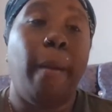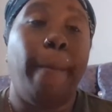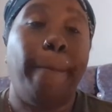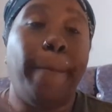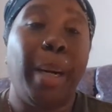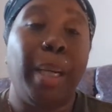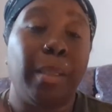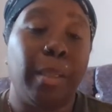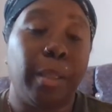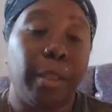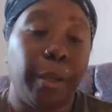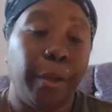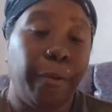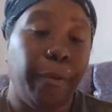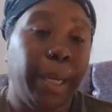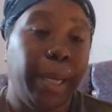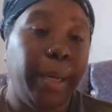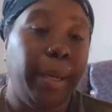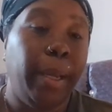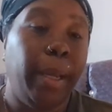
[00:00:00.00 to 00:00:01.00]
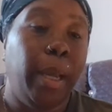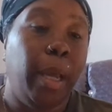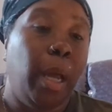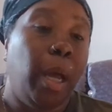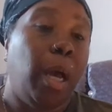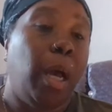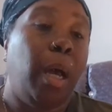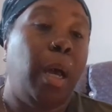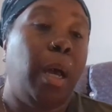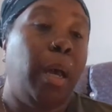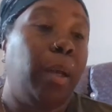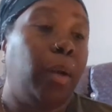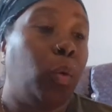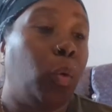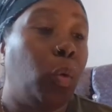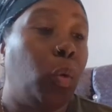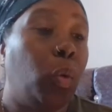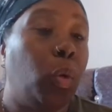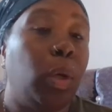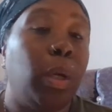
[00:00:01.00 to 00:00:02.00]
I buzzed her in and
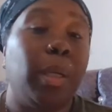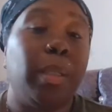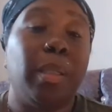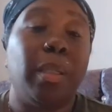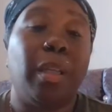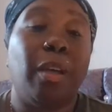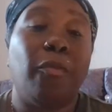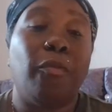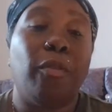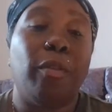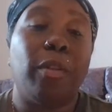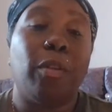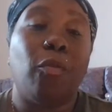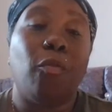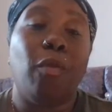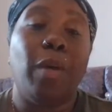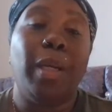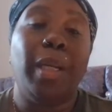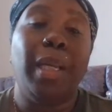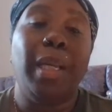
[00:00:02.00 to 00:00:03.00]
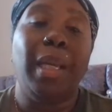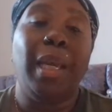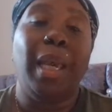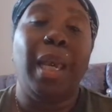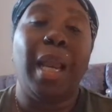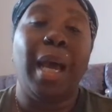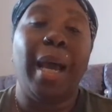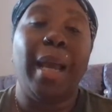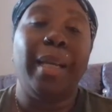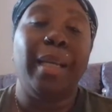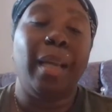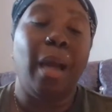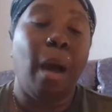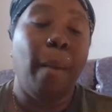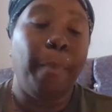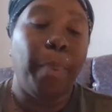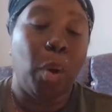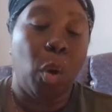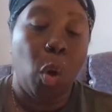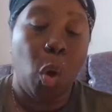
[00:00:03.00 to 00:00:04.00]
all her stuff was already lined
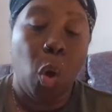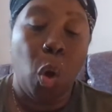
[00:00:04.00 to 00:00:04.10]
up